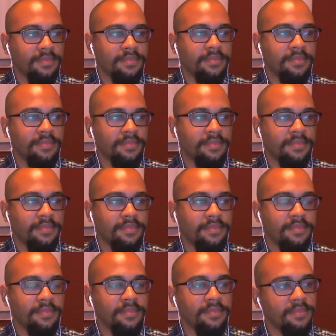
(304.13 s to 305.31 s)

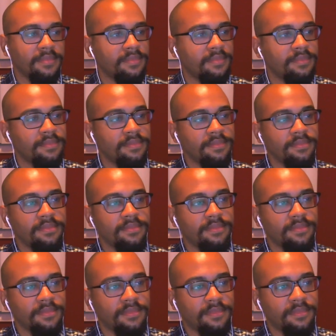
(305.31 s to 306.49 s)

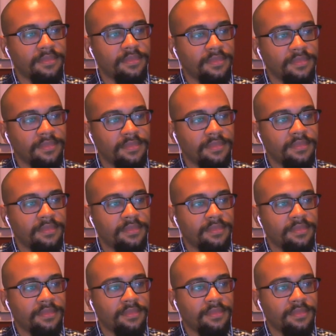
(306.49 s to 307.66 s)

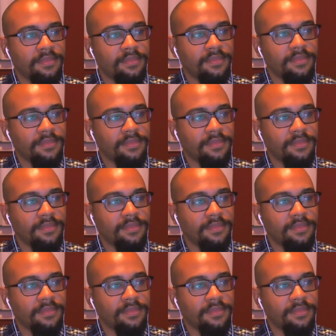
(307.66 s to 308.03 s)
No words are spoken by the person on screen.